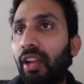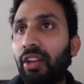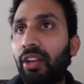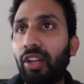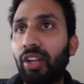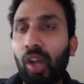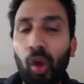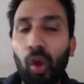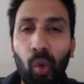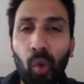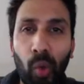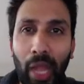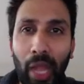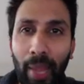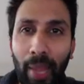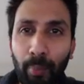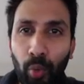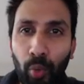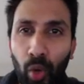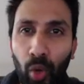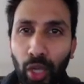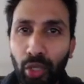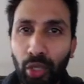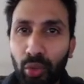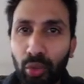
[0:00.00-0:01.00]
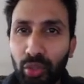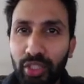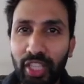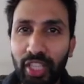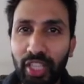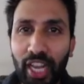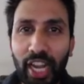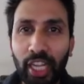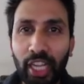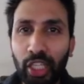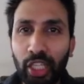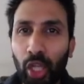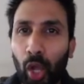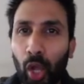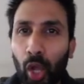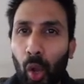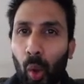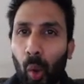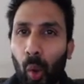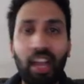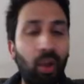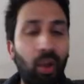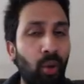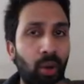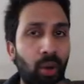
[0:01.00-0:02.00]
Now I'm going to select
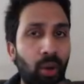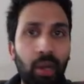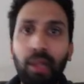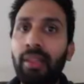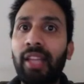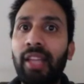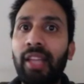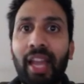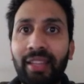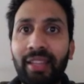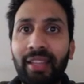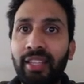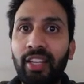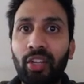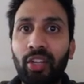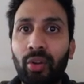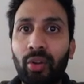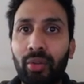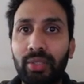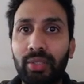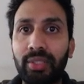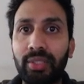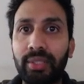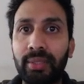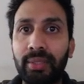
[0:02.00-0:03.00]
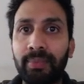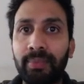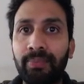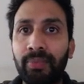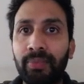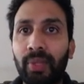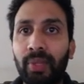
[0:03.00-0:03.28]
all the other nodes.